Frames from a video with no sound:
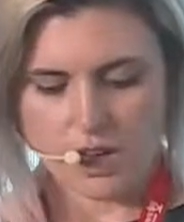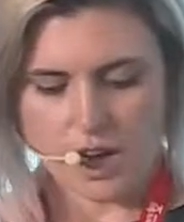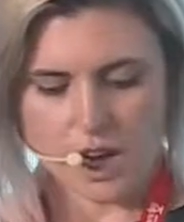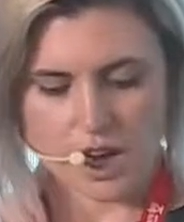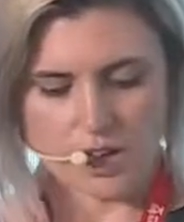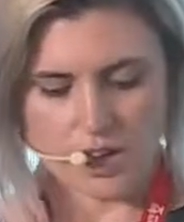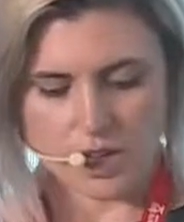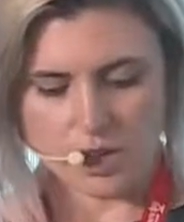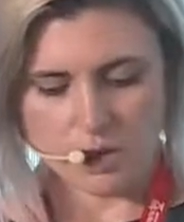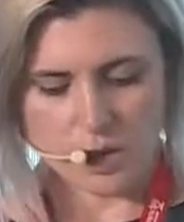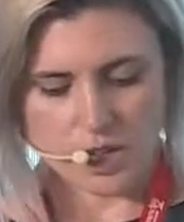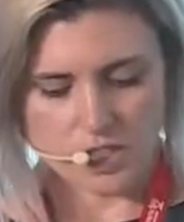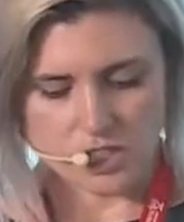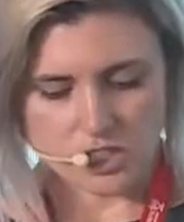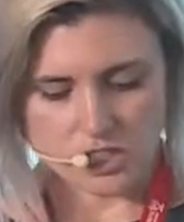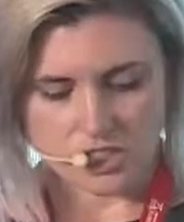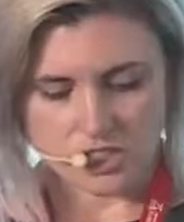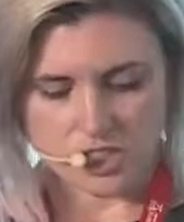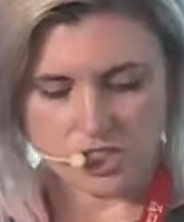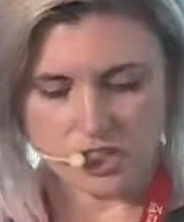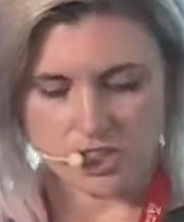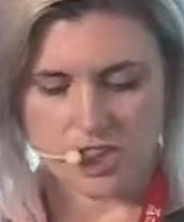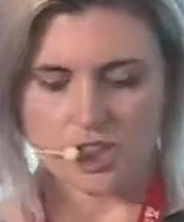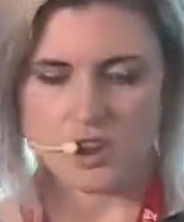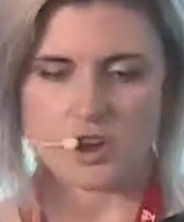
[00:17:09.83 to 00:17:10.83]
and
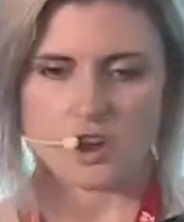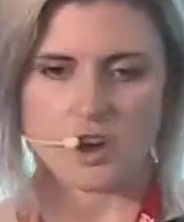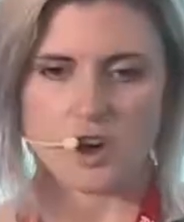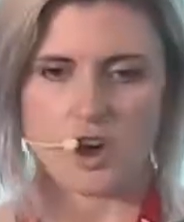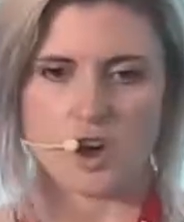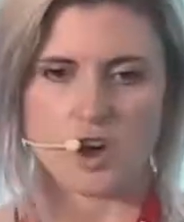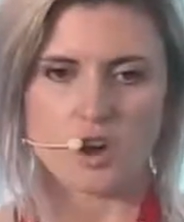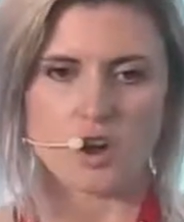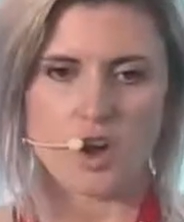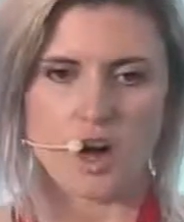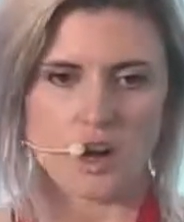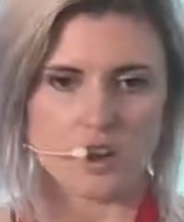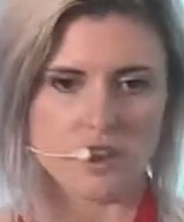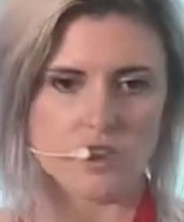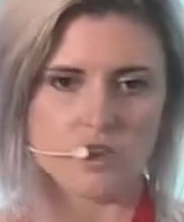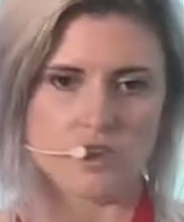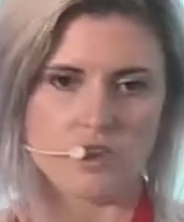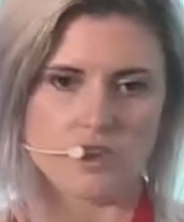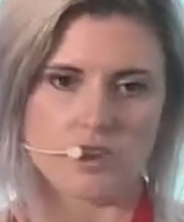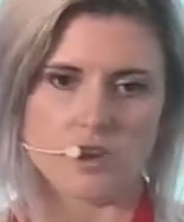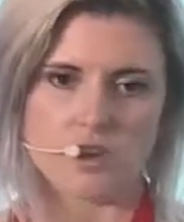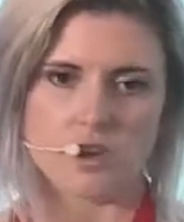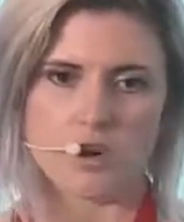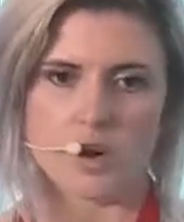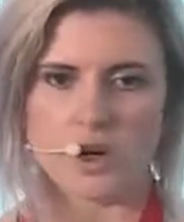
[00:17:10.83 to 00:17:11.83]
a lot
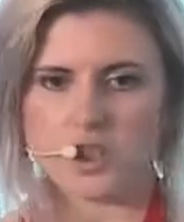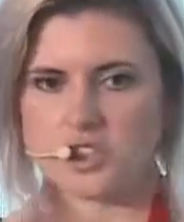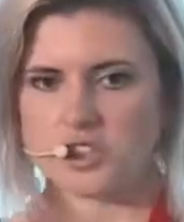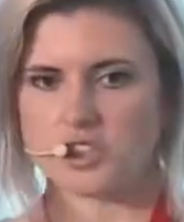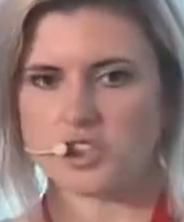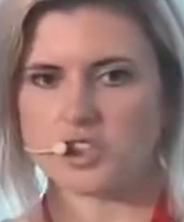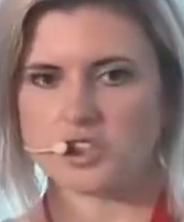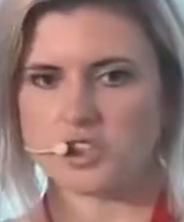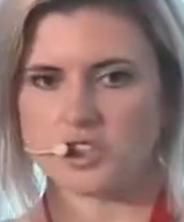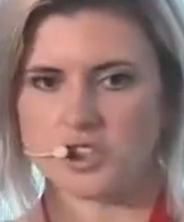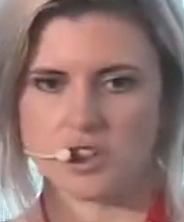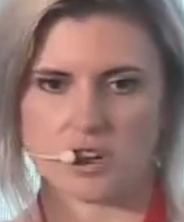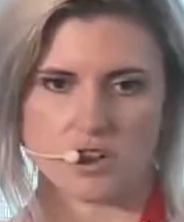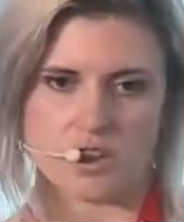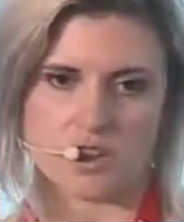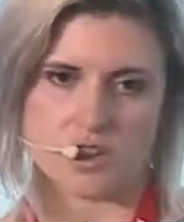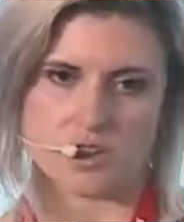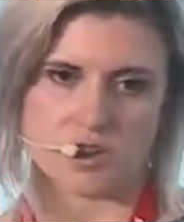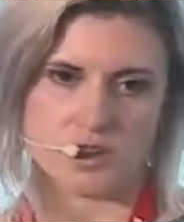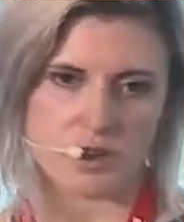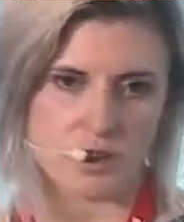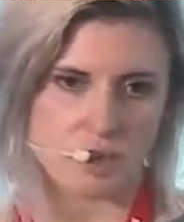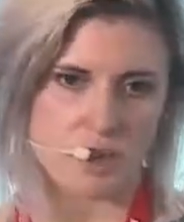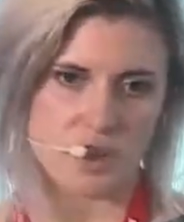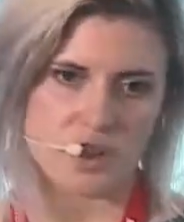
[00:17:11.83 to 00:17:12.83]
of questions are
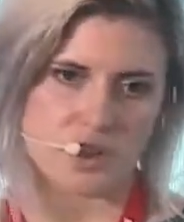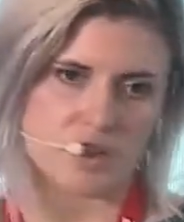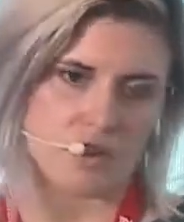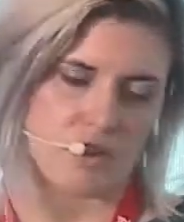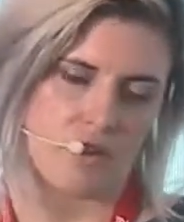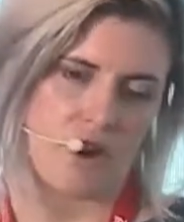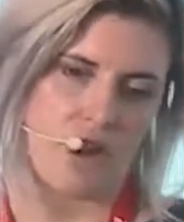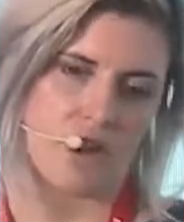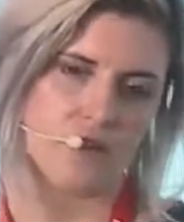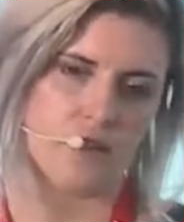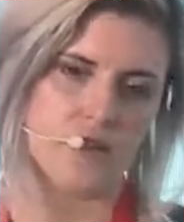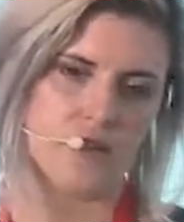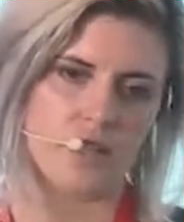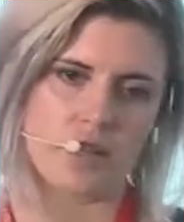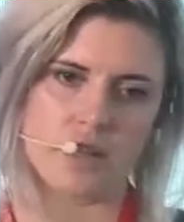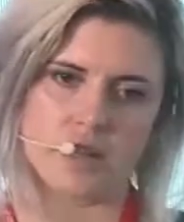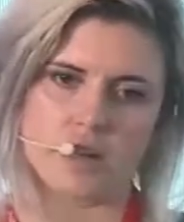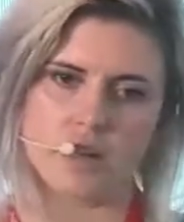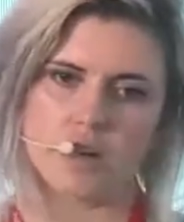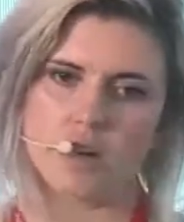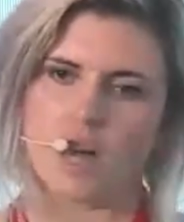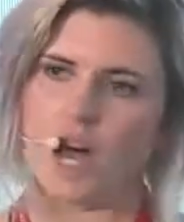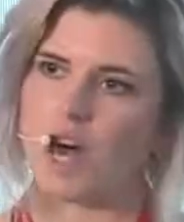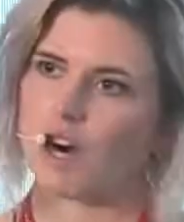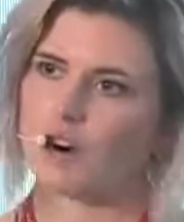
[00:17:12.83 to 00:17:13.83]
going to be surrounding
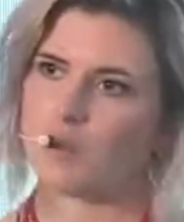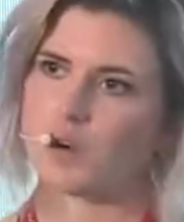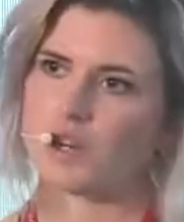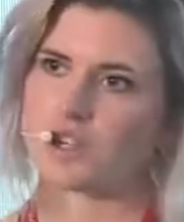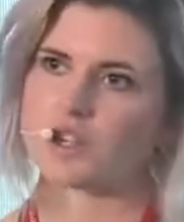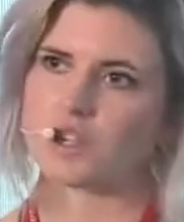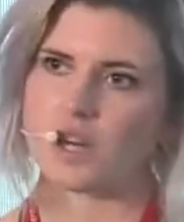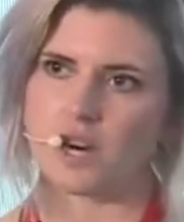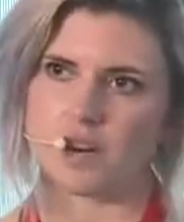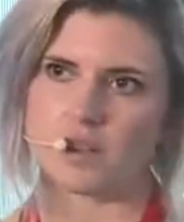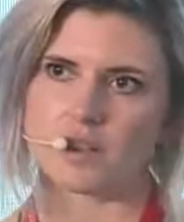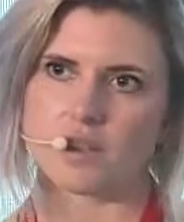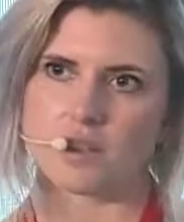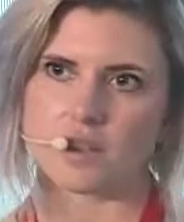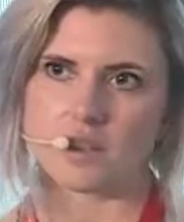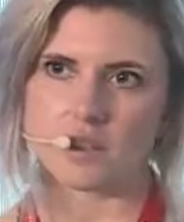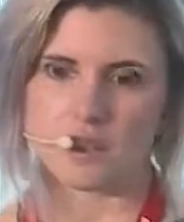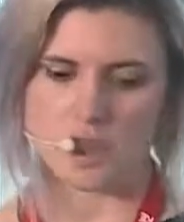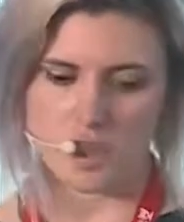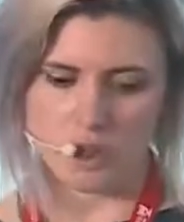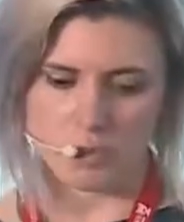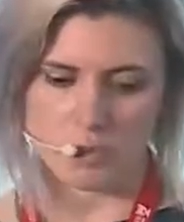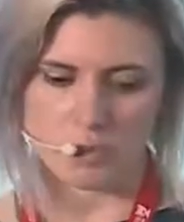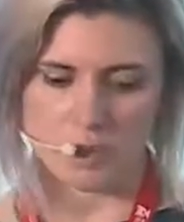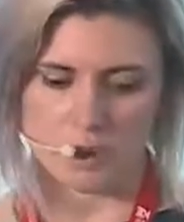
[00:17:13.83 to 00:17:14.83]
how we
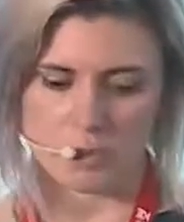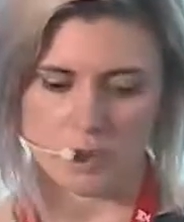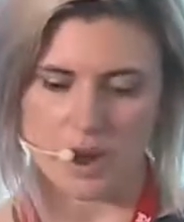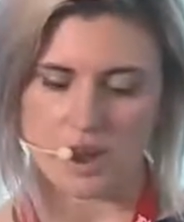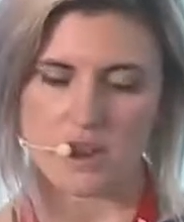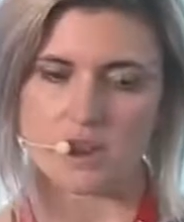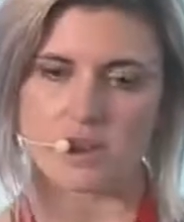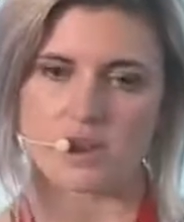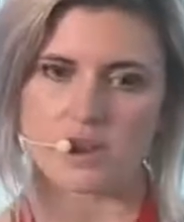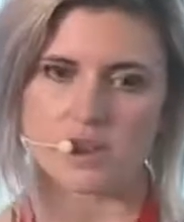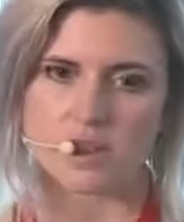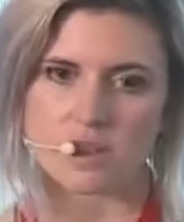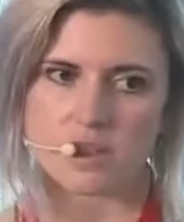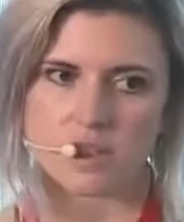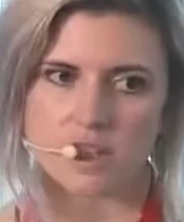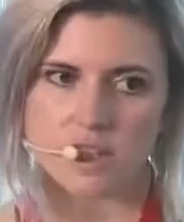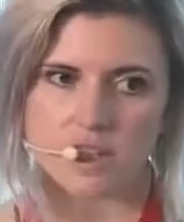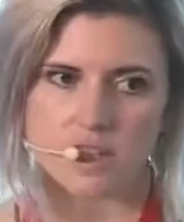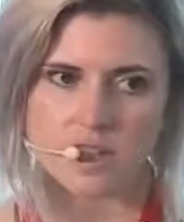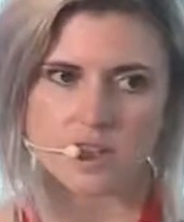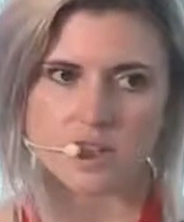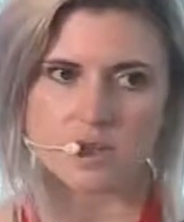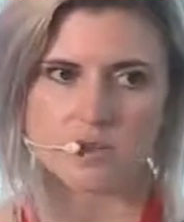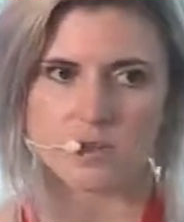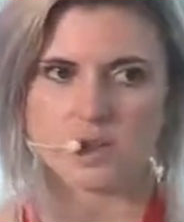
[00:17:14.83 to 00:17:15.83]
technically implement these
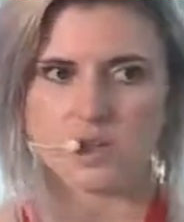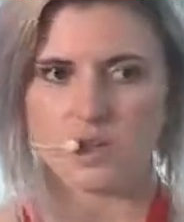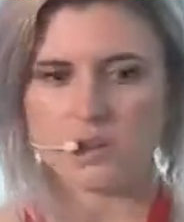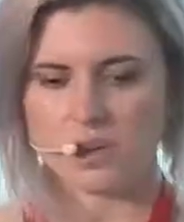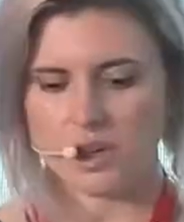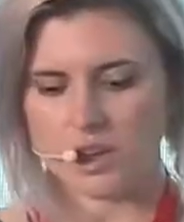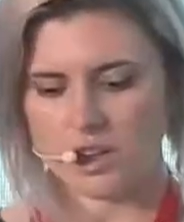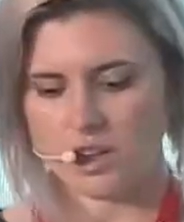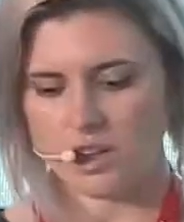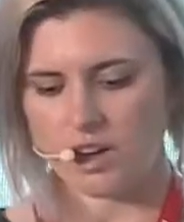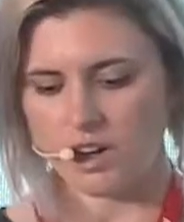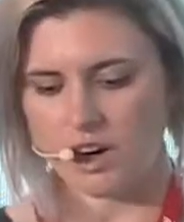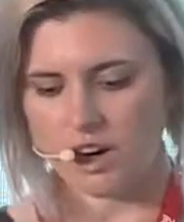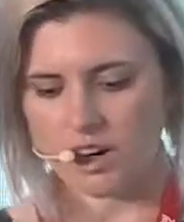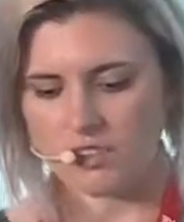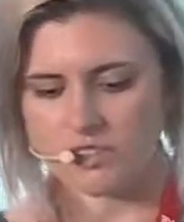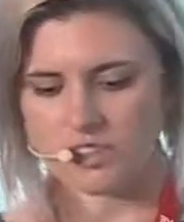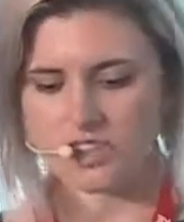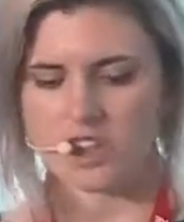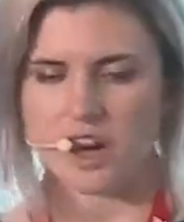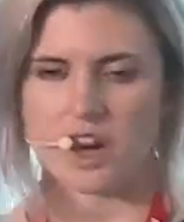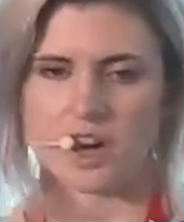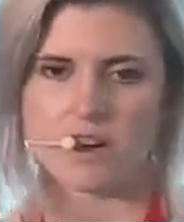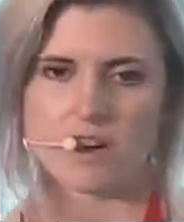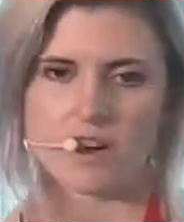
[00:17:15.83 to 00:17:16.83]
links between the
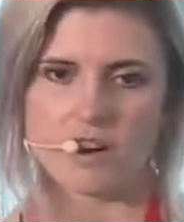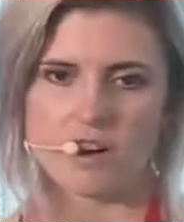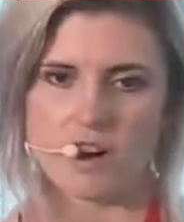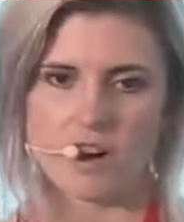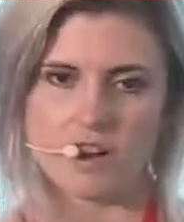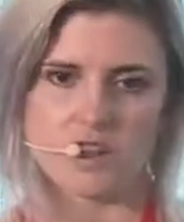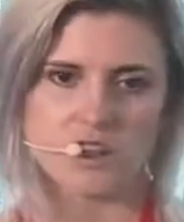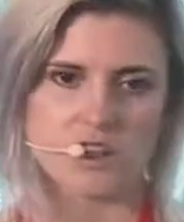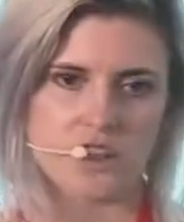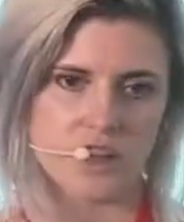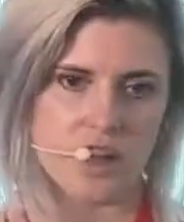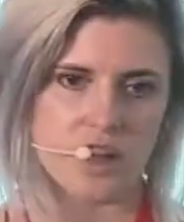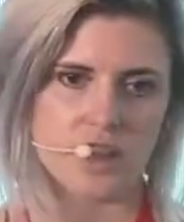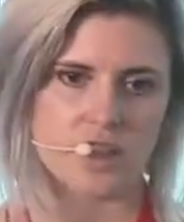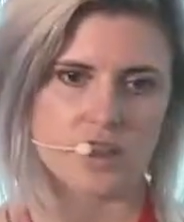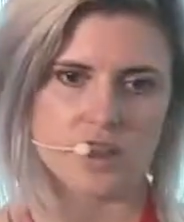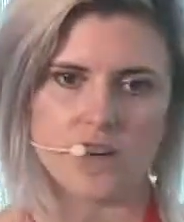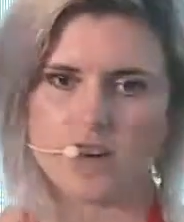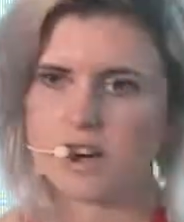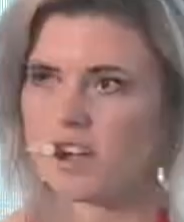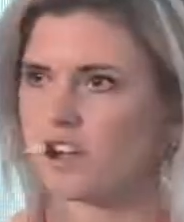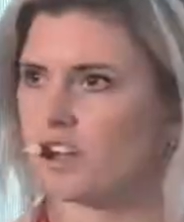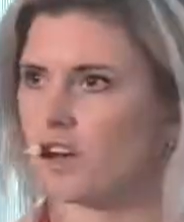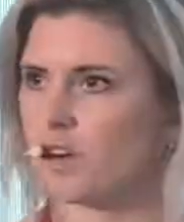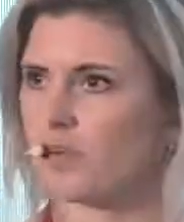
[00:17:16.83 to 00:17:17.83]
off-chain and on-chain
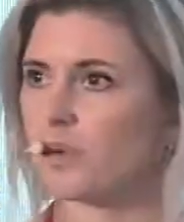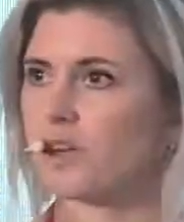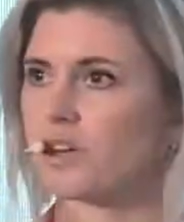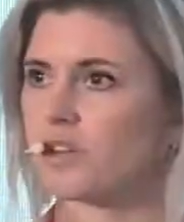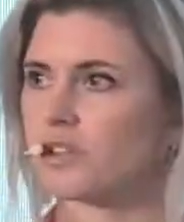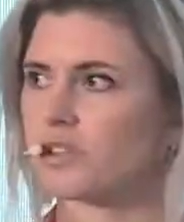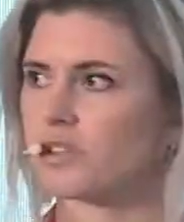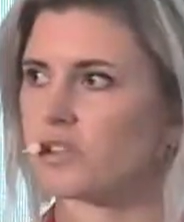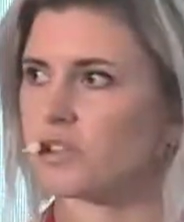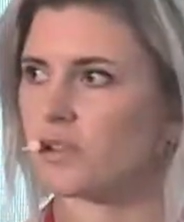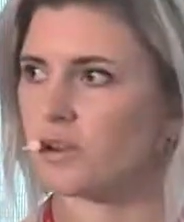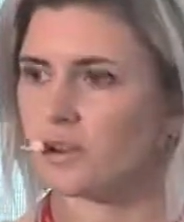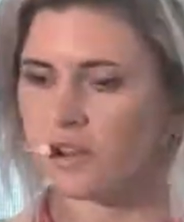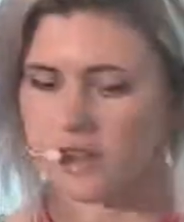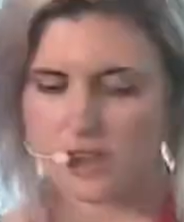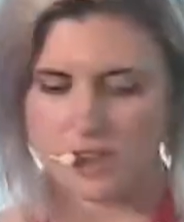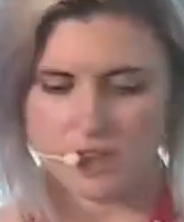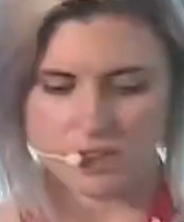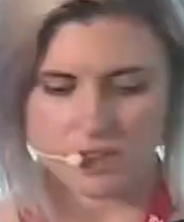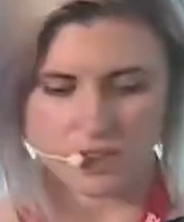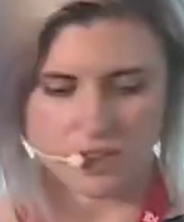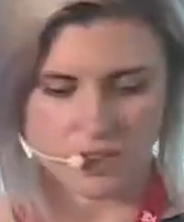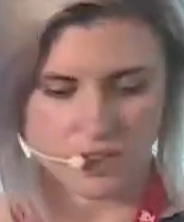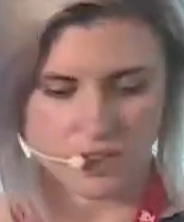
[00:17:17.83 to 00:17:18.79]
data that we are storing.